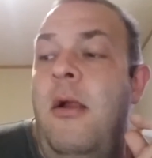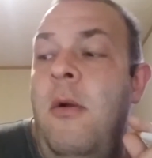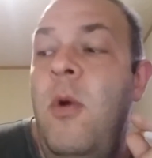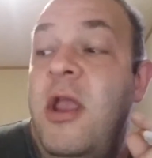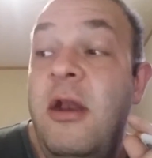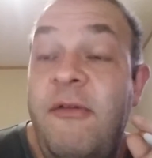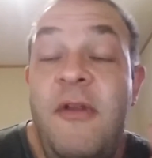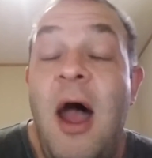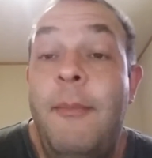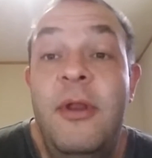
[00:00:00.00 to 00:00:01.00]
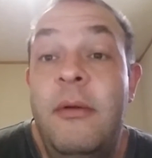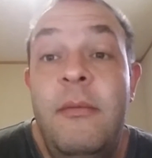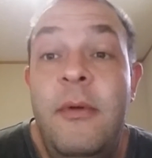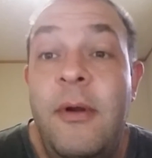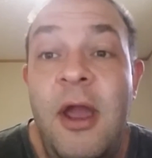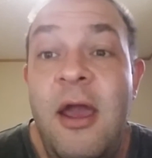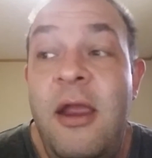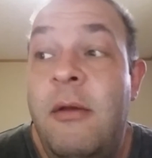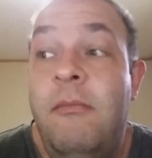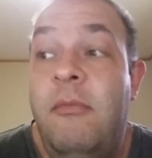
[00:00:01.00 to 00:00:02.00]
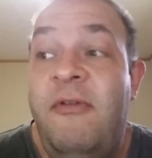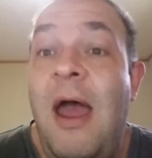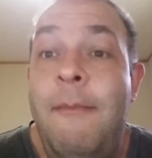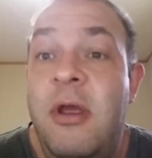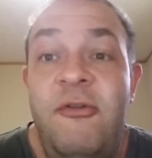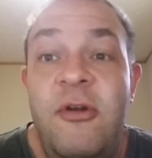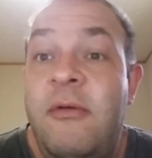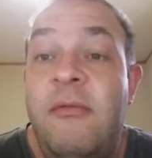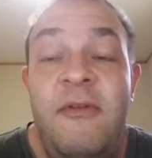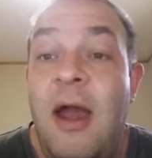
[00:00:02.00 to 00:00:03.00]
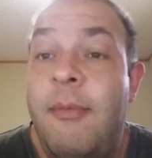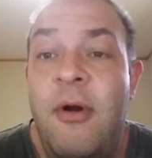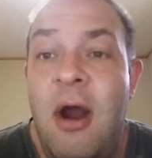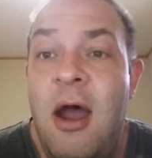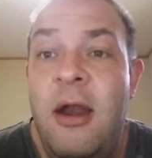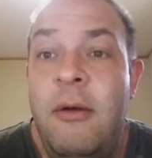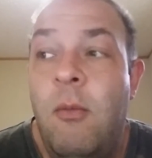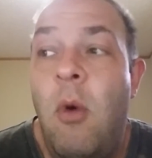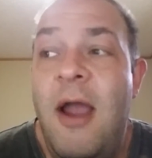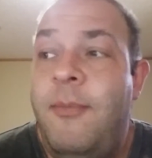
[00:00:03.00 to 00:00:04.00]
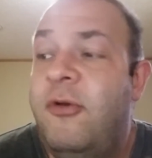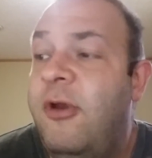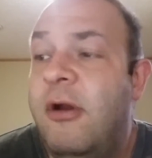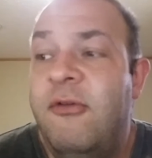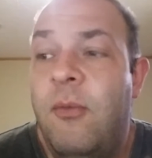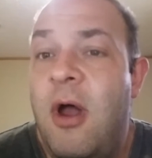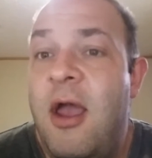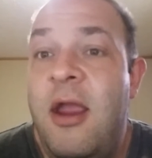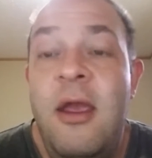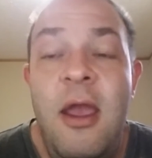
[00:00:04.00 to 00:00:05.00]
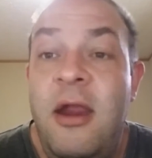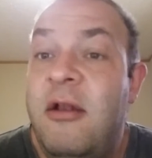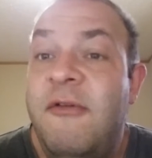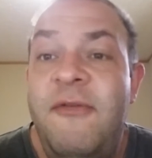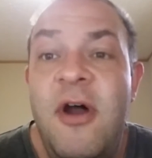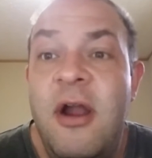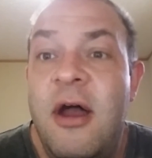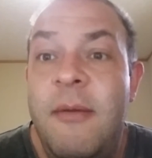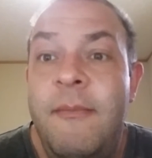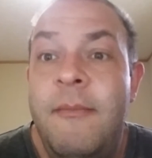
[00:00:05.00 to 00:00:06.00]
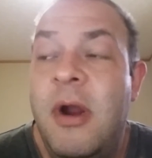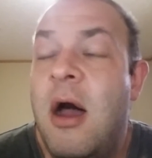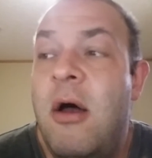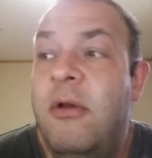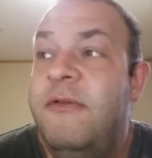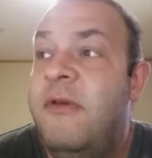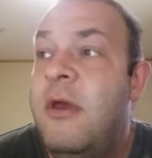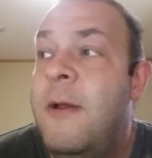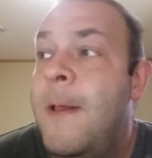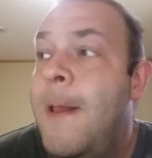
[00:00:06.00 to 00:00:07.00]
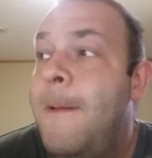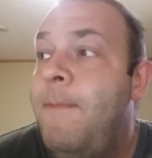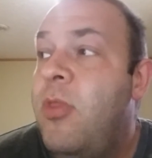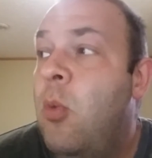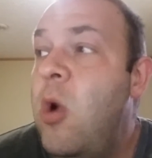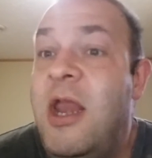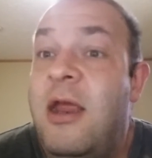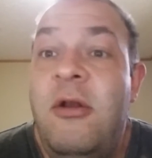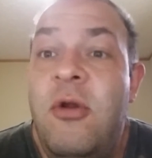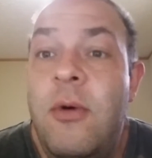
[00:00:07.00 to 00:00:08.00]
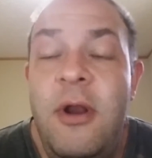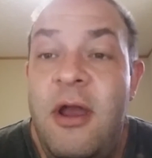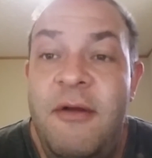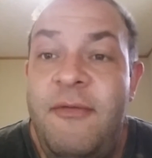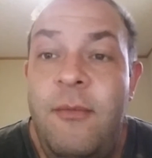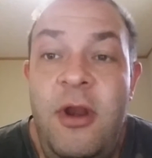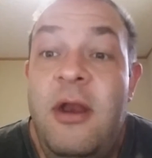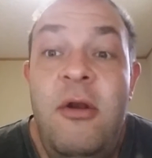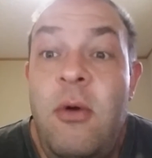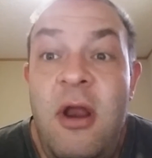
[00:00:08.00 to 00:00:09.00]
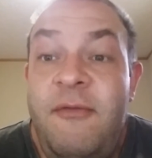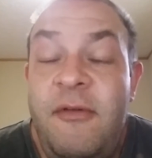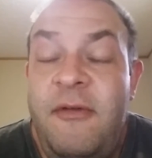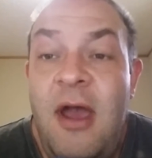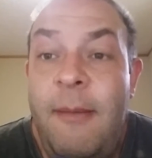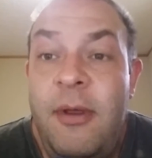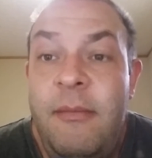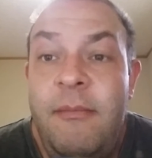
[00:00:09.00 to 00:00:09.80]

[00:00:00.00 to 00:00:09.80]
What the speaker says: We could have stopped it, okay? Stop bitching, stop crying, wipe your tears away, and get the fuck up. Because we didn't do enough. We didn't do enough to stop